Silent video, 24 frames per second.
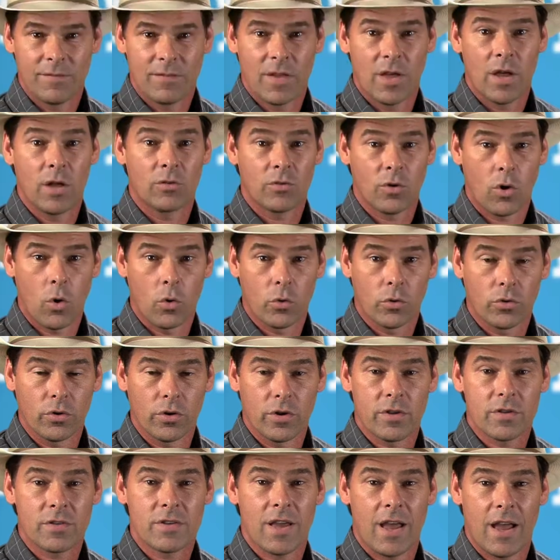It's
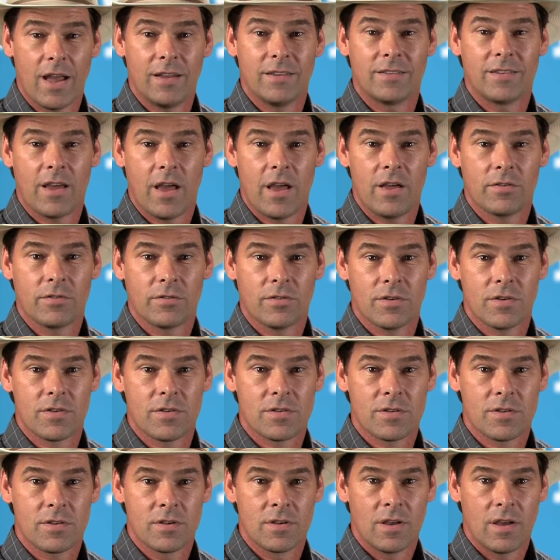odorless and
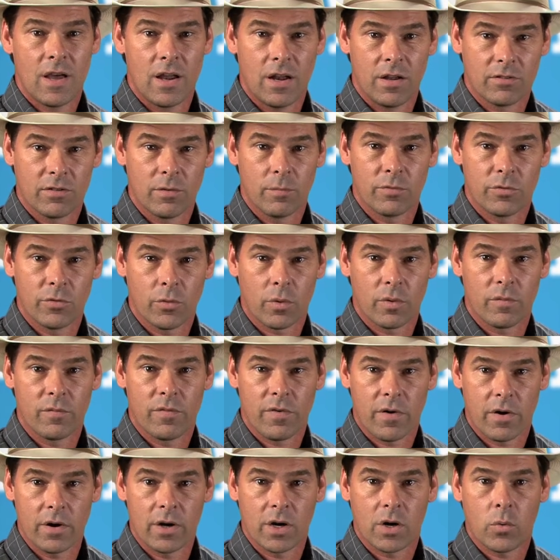tasteless, and it's absorbed
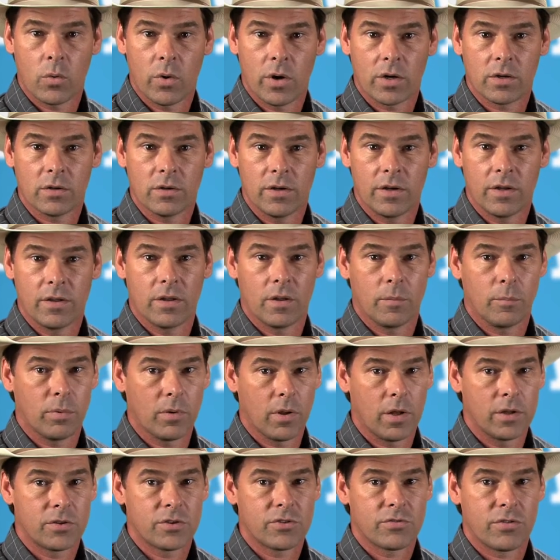very quickly into the
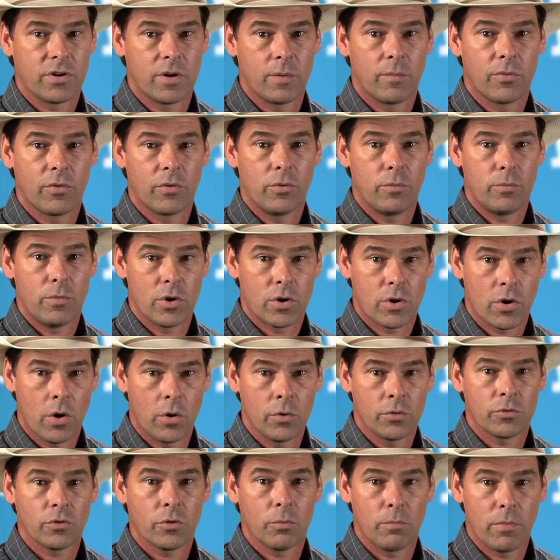bloodstream through the
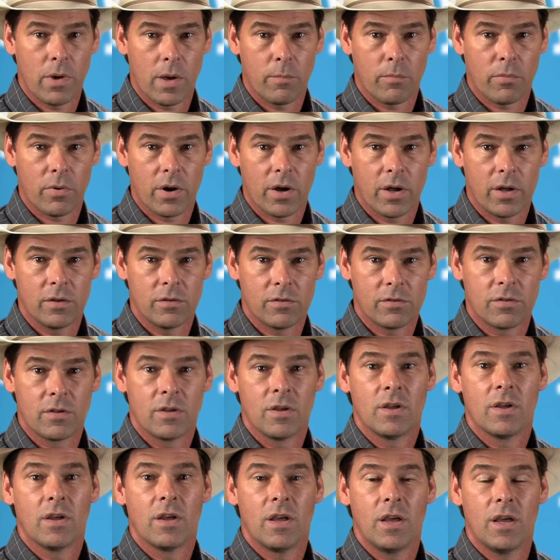mucosal membranes
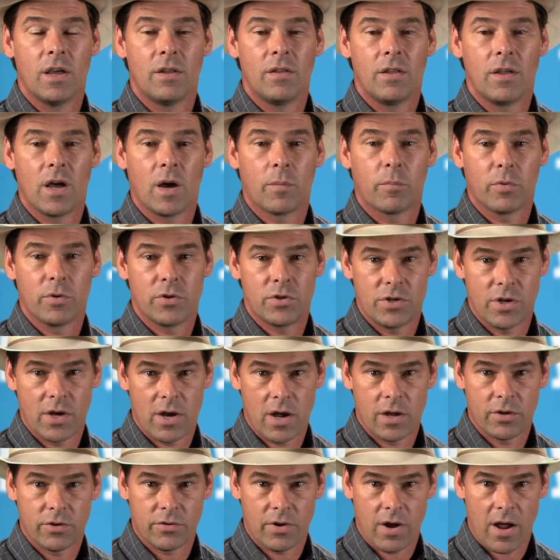in the upper
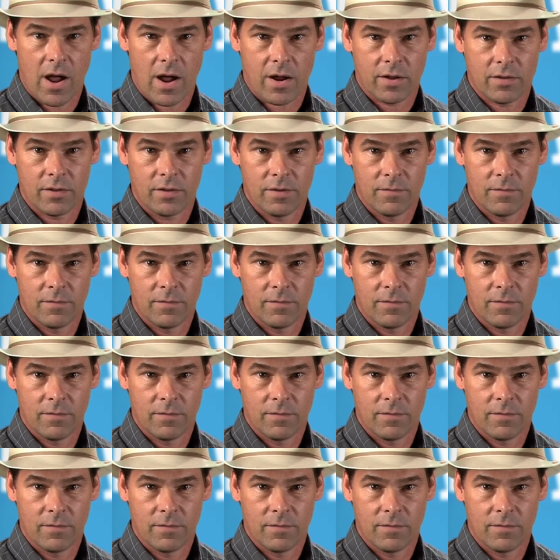GI tract.